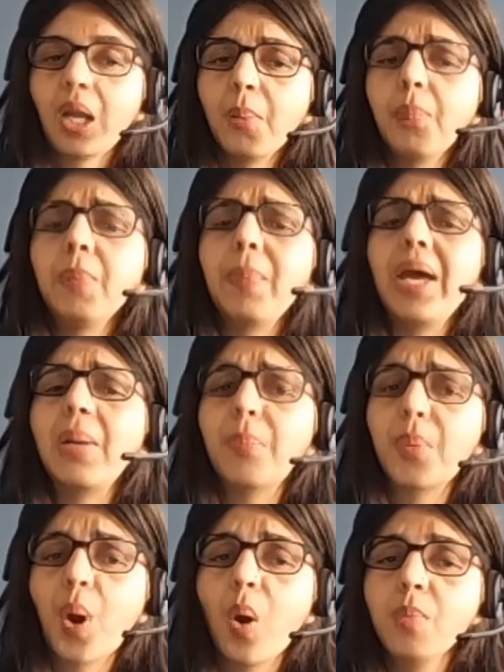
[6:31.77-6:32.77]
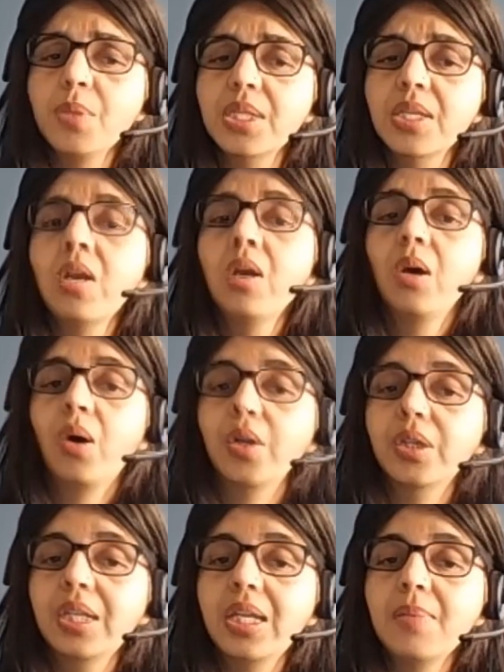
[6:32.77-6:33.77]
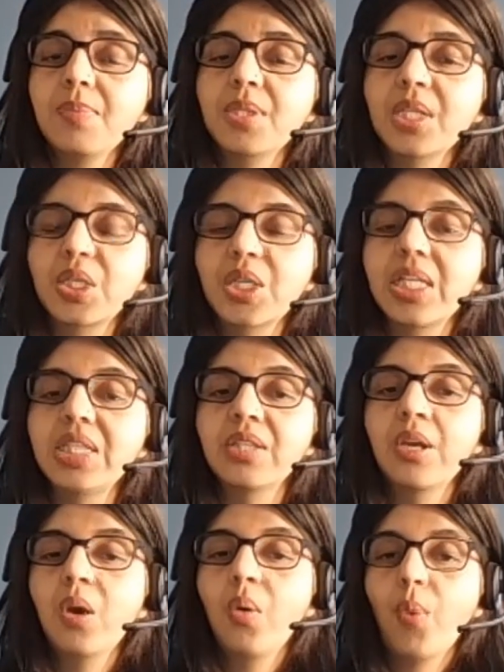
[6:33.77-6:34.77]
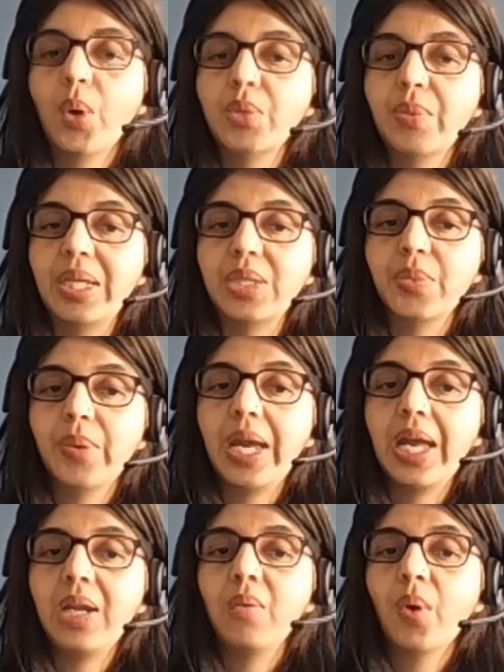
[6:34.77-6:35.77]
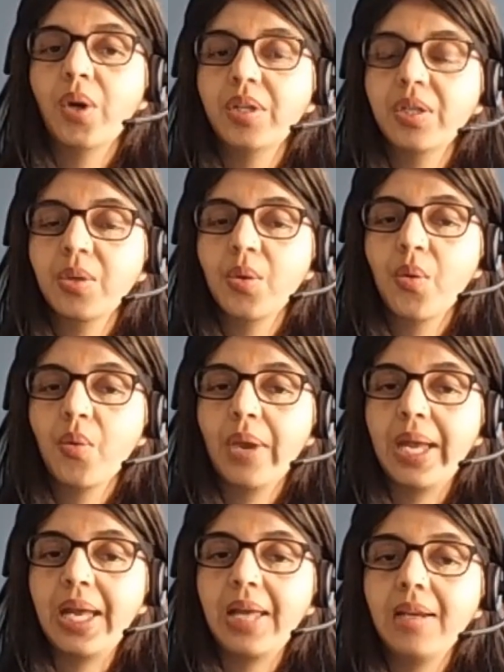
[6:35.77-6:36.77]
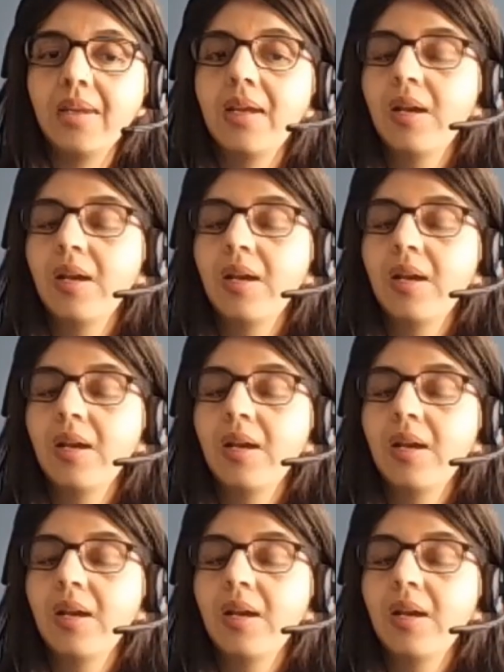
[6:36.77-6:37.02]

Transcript: Prepare prompts or themes such as what went well, what didn't go well,